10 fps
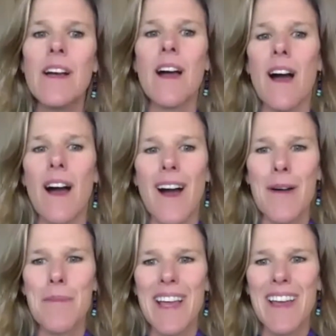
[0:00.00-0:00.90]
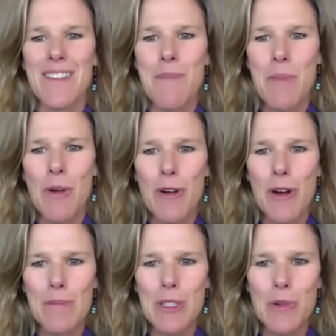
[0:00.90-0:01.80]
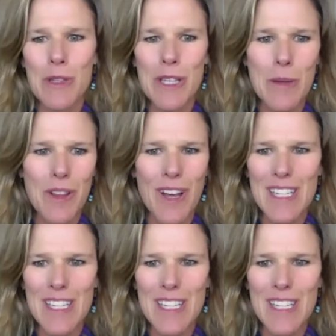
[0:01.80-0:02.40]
And my programs are really applied to